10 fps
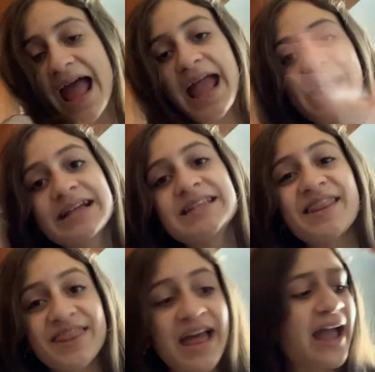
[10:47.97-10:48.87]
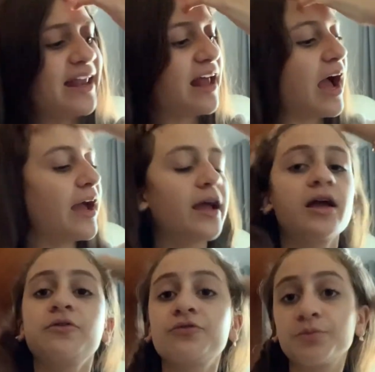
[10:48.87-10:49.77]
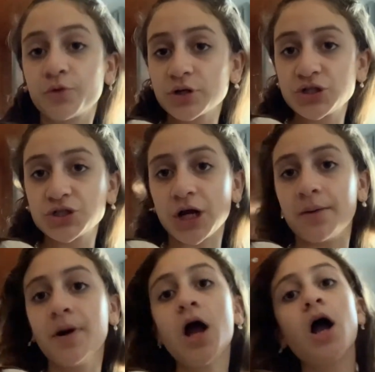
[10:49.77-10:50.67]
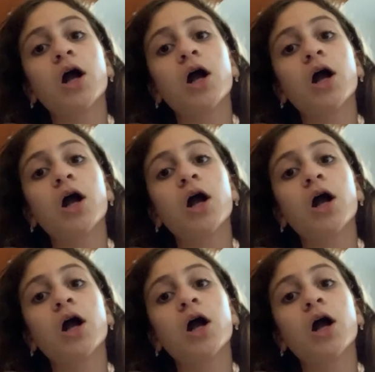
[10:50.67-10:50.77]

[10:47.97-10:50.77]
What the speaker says: And then I, from Nordstrom,